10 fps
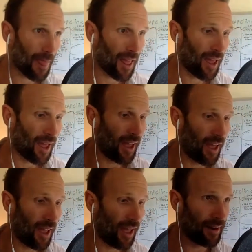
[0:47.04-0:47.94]

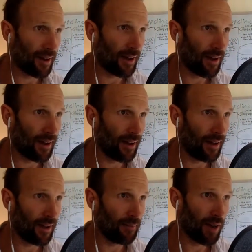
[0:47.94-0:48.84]
And uh,
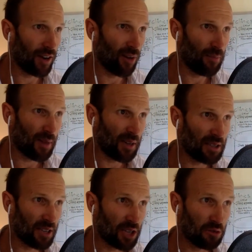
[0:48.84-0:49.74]
it might not be
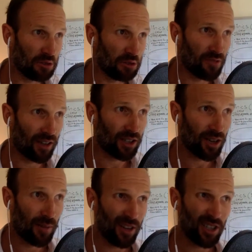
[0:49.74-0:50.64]
sexual dysfunction,
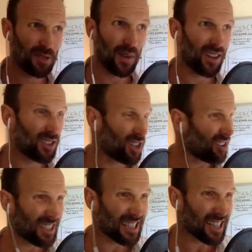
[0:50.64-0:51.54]
it might just be because you're
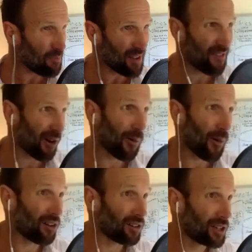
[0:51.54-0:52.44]
not sleeping very
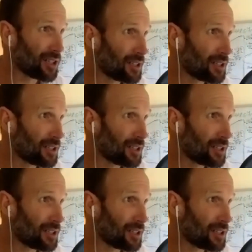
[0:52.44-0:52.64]
well.